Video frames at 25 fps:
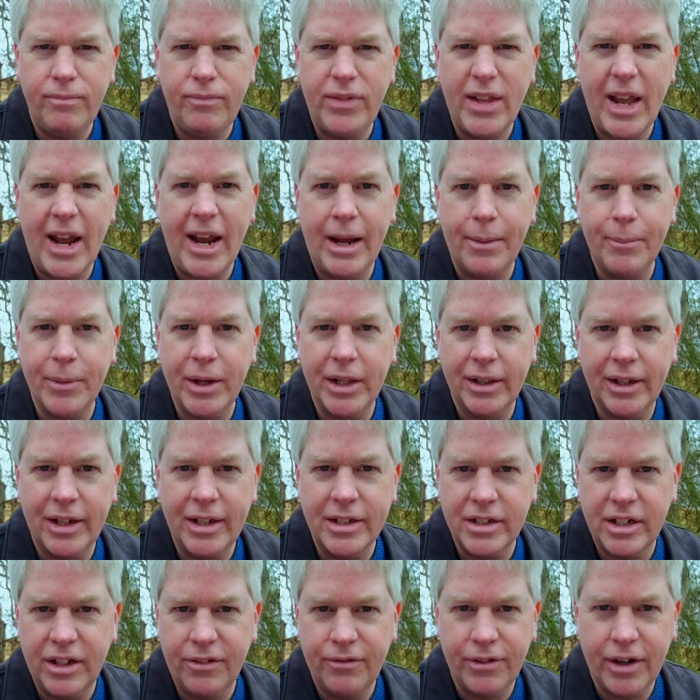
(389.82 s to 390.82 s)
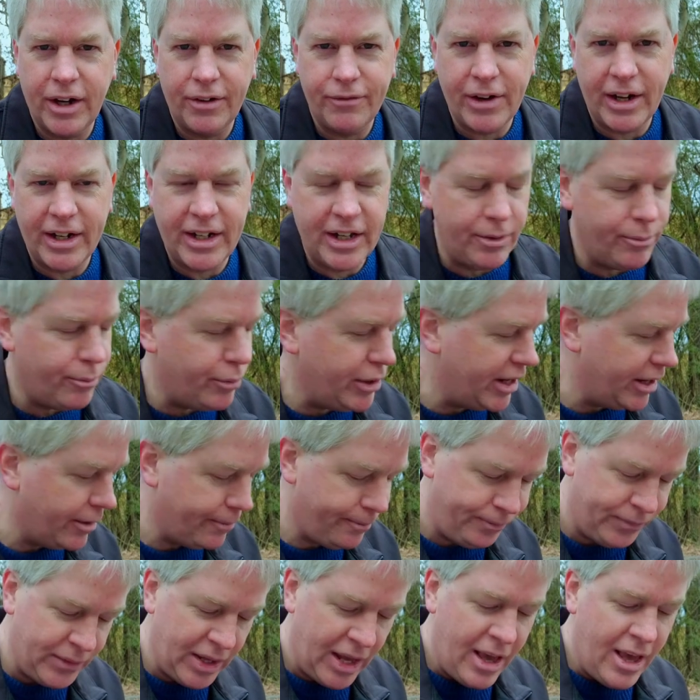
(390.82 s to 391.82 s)
name, at least, even if I didn't bring
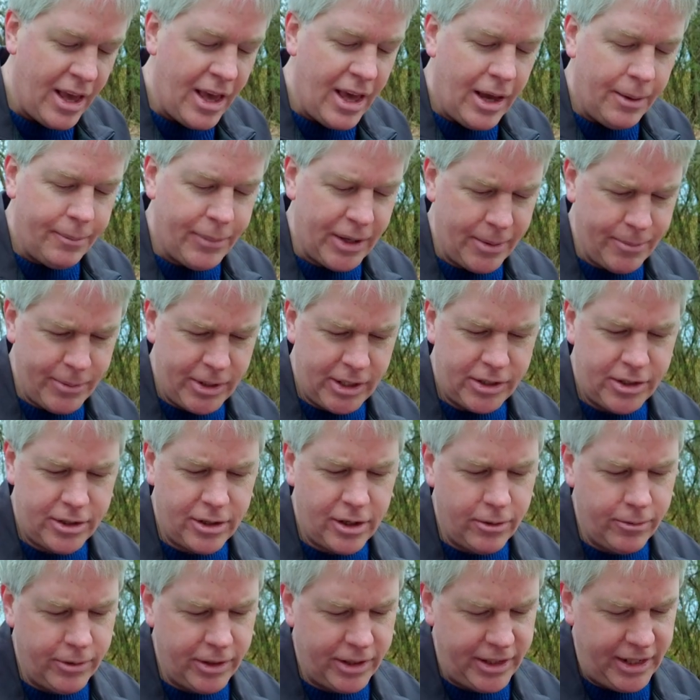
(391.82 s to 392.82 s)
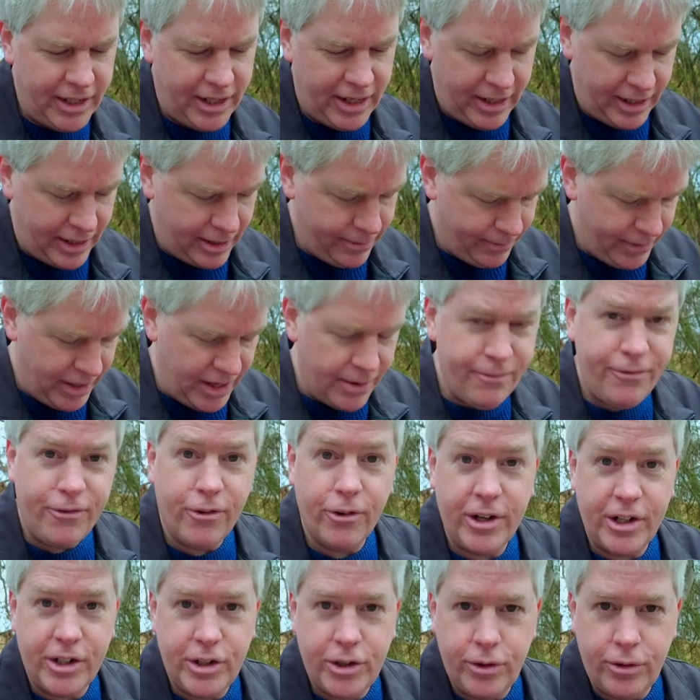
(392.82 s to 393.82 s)
them. But I'm going to start with the
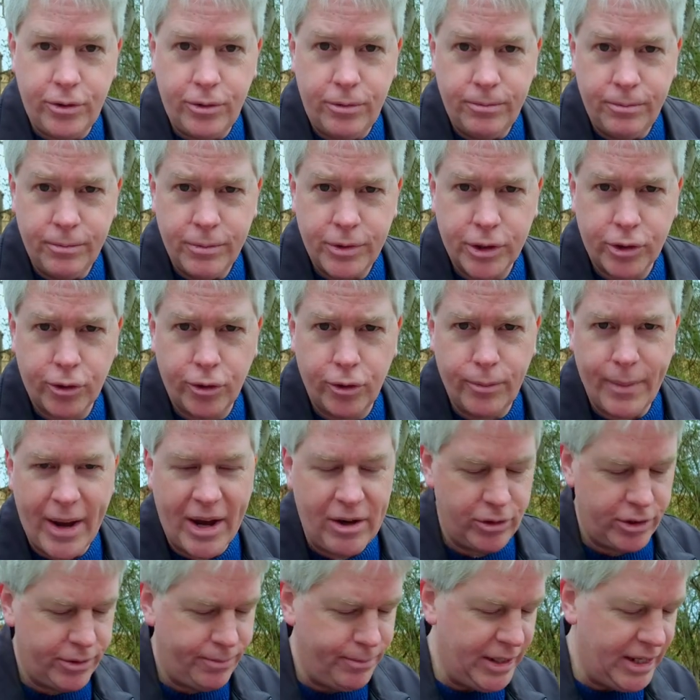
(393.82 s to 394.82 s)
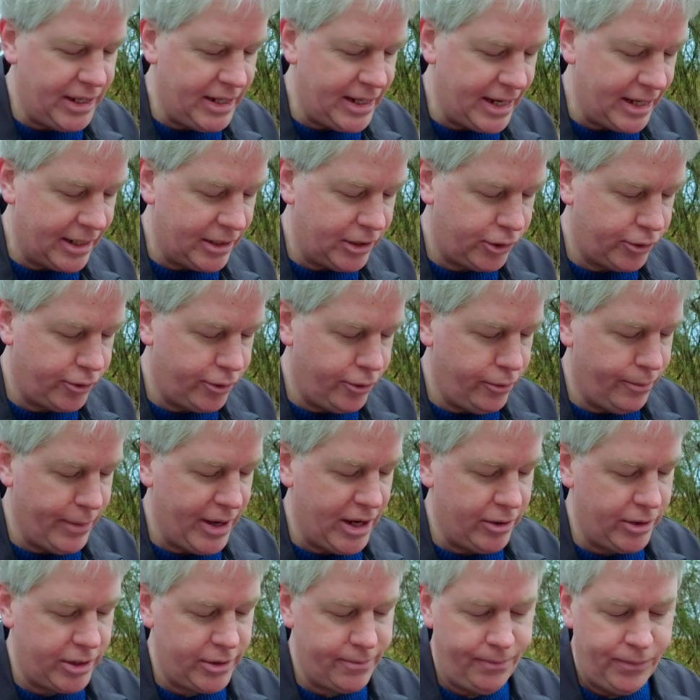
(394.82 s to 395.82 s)
M42 screw mount, Pentax screw
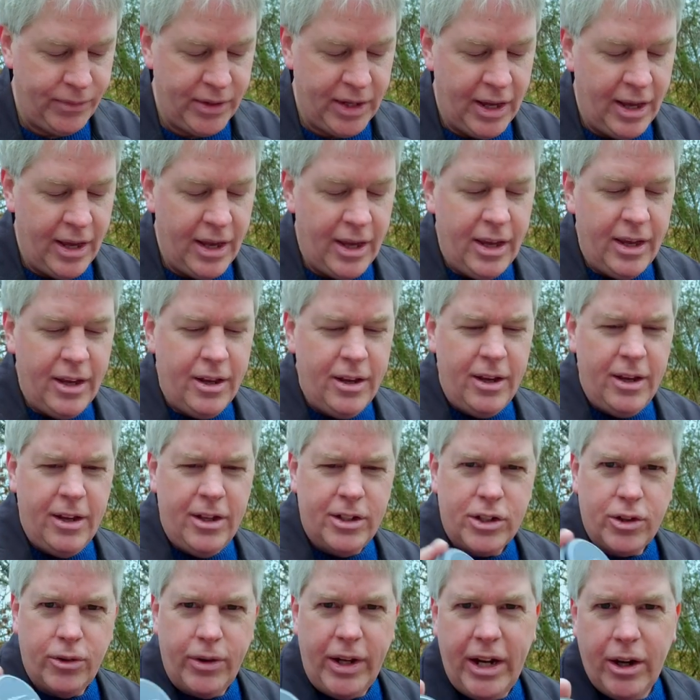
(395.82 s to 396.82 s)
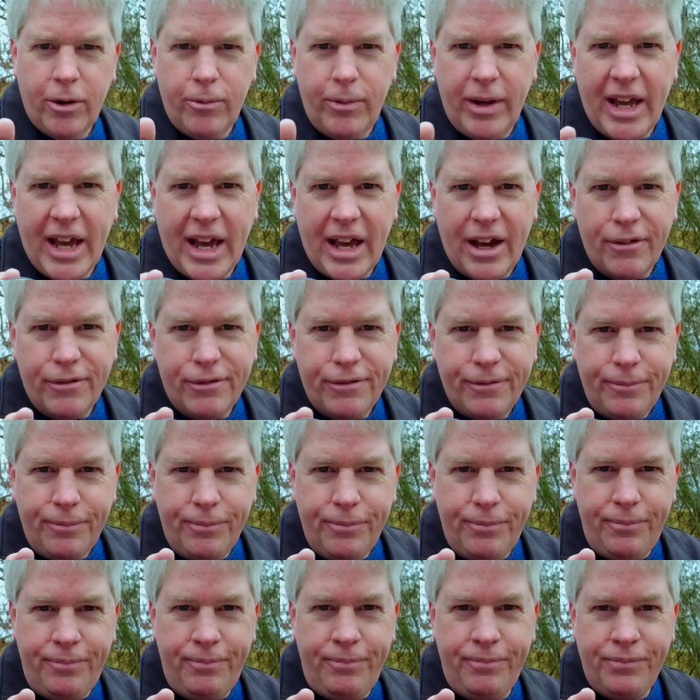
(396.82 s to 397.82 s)
mount. So here we have
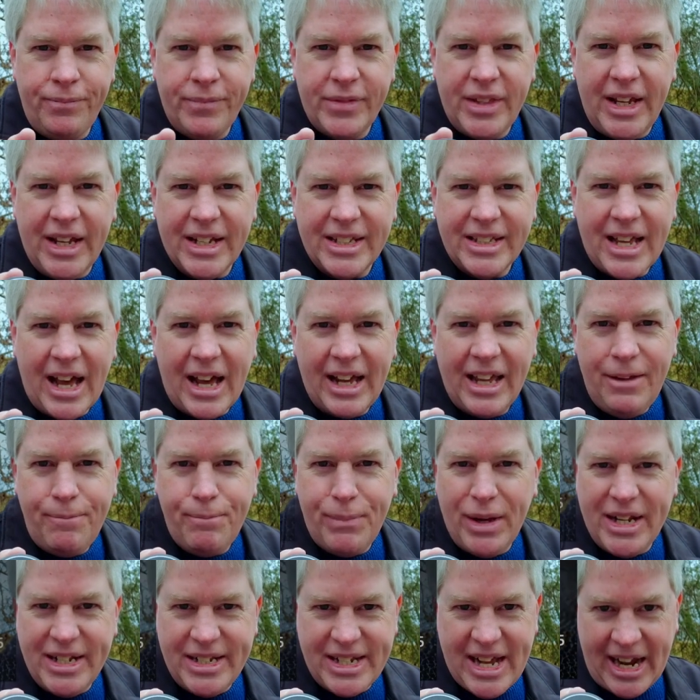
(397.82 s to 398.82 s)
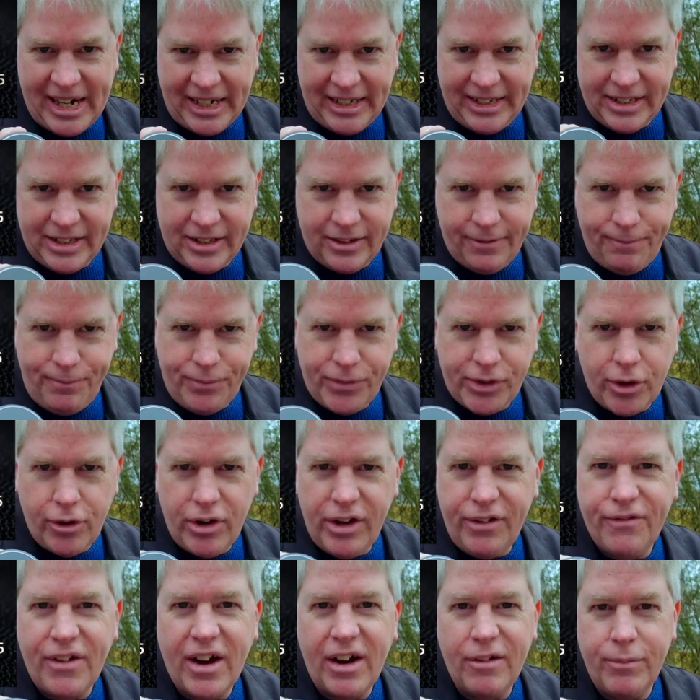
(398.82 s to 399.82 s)
the Asahi Pentax
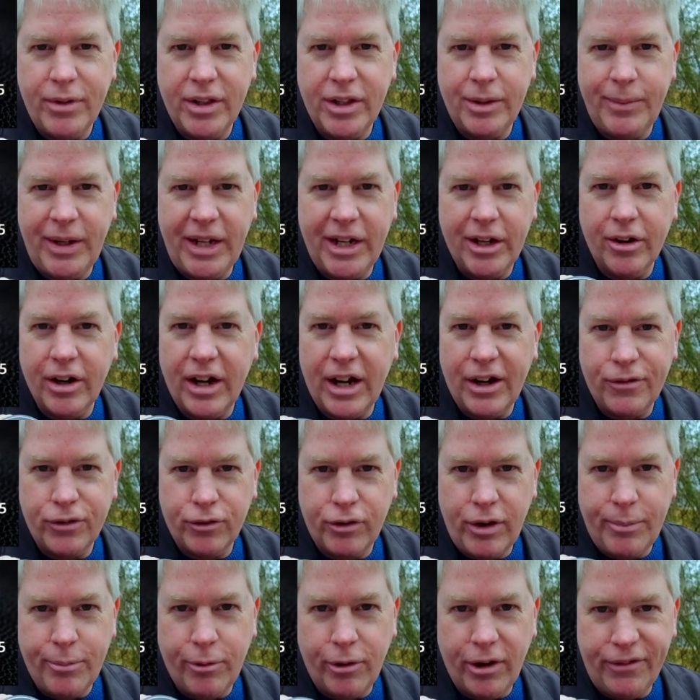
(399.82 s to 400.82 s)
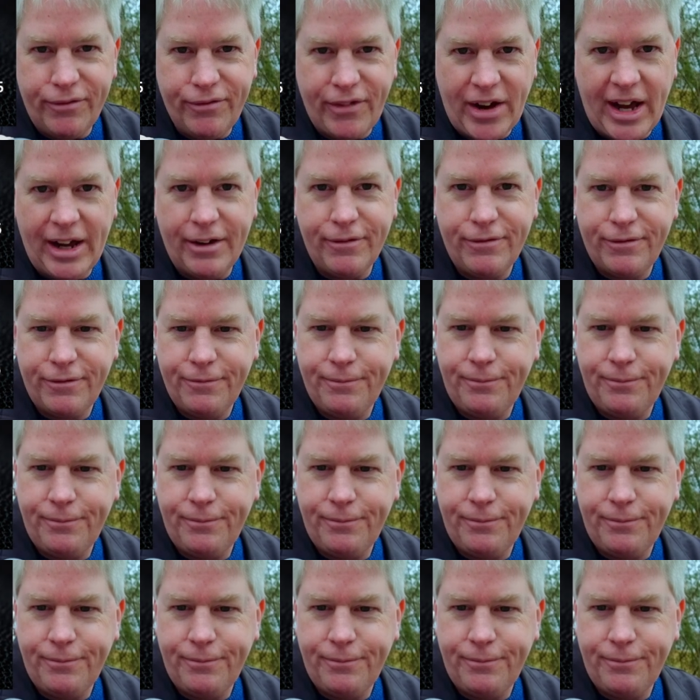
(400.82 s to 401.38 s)
35mm f3.5.